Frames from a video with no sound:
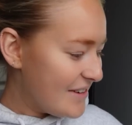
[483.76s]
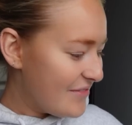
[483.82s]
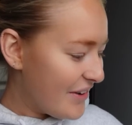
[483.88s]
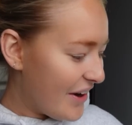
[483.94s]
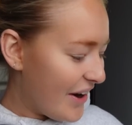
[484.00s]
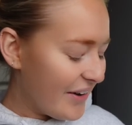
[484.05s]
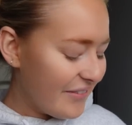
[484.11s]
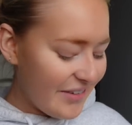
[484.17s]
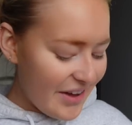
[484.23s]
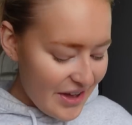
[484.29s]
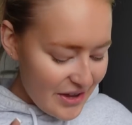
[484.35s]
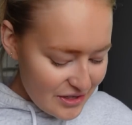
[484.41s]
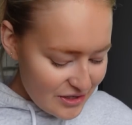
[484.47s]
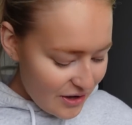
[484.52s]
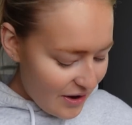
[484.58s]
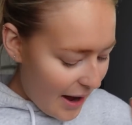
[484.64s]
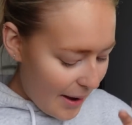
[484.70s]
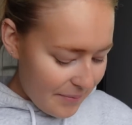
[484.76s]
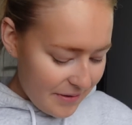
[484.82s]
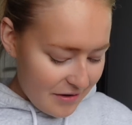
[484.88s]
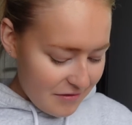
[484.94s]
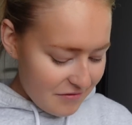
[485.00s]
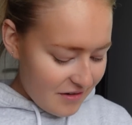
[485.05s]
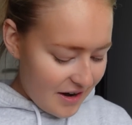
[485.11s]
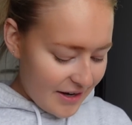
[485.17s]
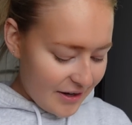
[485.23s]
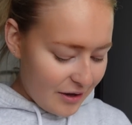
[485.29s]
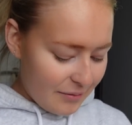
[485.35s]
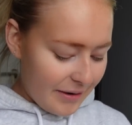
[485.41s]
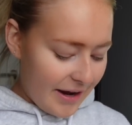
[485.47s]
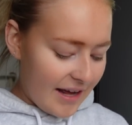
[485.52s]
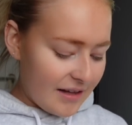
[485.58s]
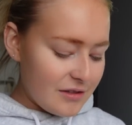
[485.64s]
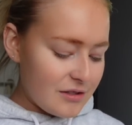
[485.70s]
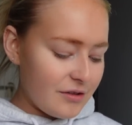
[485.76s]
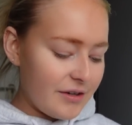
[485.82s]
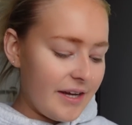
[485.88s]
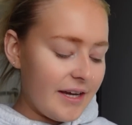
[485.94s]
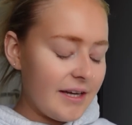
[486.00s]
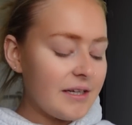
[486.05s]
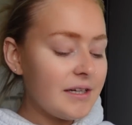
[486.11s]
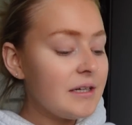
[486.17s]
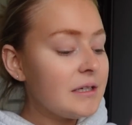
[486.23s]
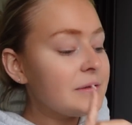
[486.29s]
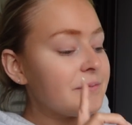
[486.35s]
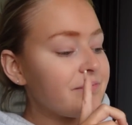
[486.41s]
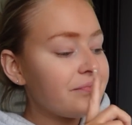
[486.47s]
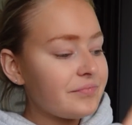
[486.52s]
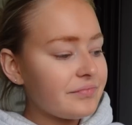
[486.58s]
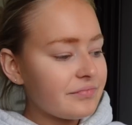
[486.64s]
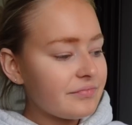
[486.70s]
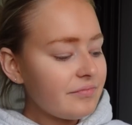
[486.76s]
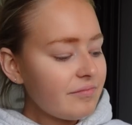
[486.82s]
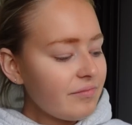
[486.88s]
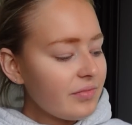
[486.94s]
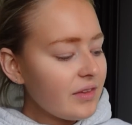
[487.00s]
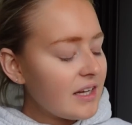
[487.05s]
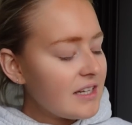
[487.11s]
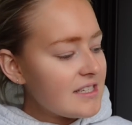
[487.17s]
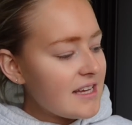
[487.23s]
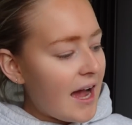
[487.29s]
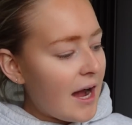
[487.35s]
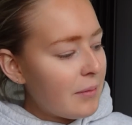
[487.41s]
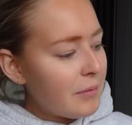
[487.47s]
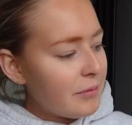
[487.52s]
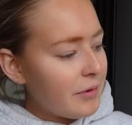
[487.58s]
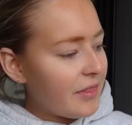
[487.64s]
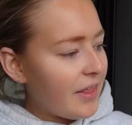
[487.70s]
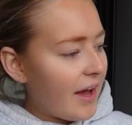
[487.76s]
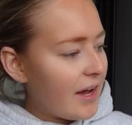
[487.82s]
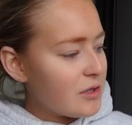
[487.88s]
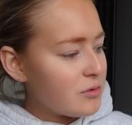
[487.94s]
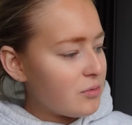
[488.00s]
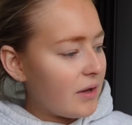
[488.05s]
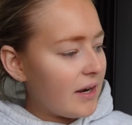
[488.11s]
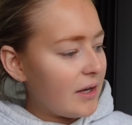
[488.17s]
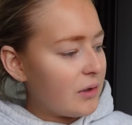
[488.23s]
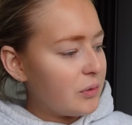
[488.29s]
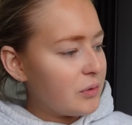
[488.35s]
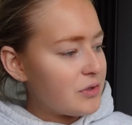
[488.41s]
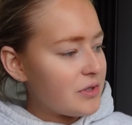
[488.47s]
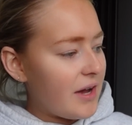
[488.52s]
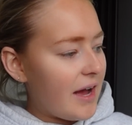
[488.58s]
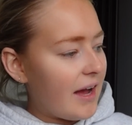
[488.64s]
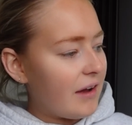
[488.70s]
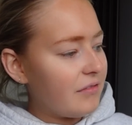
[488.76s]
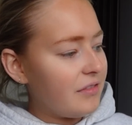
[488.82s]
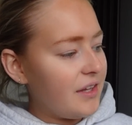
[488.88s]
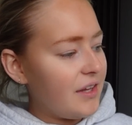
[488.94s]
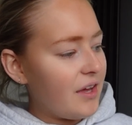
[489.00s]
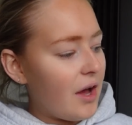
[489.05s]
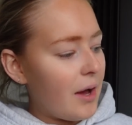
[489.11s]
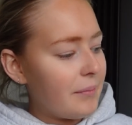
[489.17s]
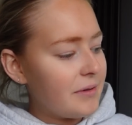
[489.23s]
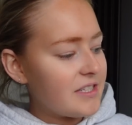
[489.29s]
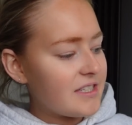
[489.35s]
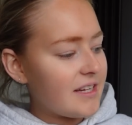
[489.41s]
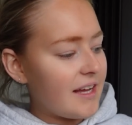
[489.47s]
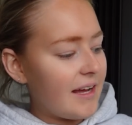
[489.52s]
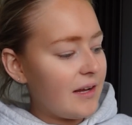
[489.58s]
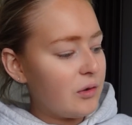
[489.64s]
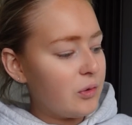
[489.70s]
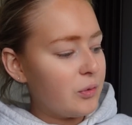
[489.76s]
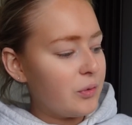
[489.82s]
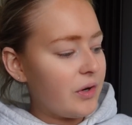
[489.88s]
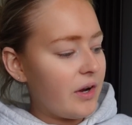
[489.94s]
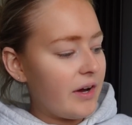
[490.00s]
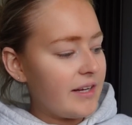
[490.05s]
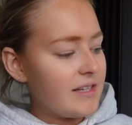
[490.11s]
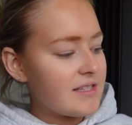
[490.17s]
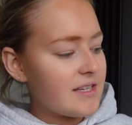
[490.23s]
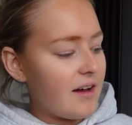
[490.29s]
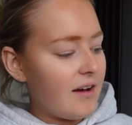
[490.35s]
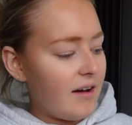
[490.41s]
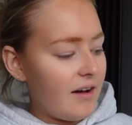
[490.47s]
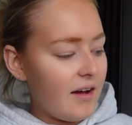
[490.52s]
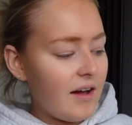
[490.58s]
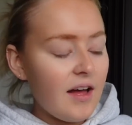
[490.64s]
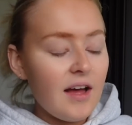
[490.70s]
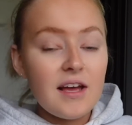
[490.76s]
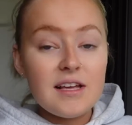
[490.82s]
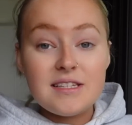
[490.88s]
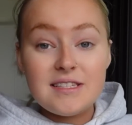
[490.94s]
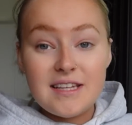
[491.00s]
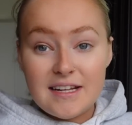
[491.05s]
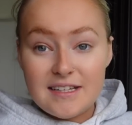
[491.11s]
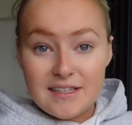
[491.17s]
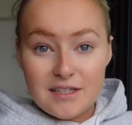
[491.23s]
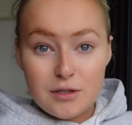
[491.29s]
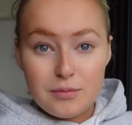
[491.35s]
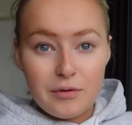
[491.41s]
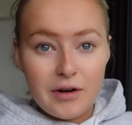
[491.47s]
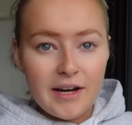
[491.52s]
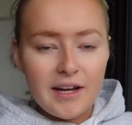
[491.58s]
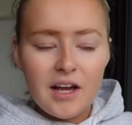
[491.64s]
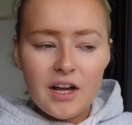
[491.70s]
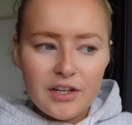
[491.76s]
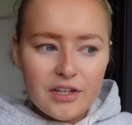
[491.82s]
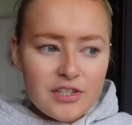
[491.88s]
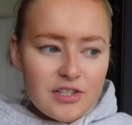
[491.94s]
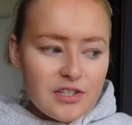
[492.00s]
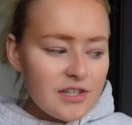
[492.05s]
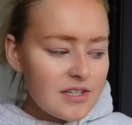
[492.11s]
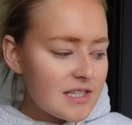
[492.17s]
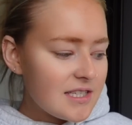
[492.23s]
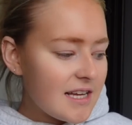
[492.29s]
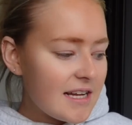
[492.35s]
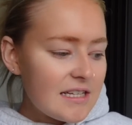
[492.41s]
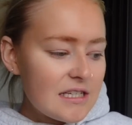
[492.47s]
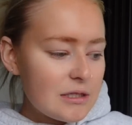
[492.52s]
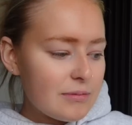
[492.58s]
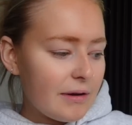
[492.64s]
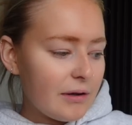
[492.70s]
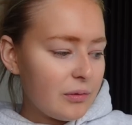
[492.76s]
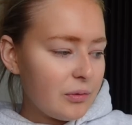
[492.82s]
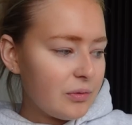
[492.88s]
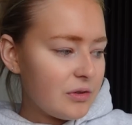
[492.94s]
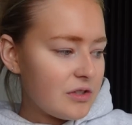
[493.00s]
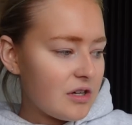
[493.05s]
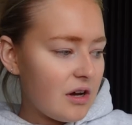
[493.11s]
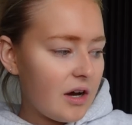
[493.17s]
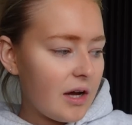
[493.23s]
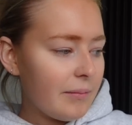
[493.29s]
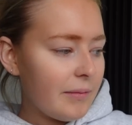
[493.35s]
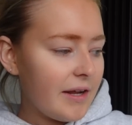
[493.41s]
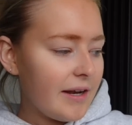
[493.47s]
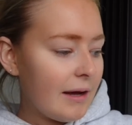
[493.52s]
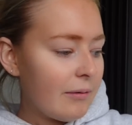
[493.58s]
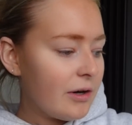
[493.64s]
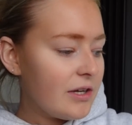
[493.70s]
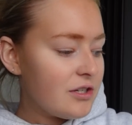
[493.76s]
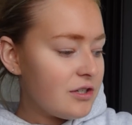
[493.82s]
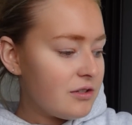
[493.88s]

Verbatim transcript: it, but I'm so happy I finally got my hands on it. To help me with that as well, I also have the Urban Decay All Nighter setting spray. I used to use a setting spray all the time, and now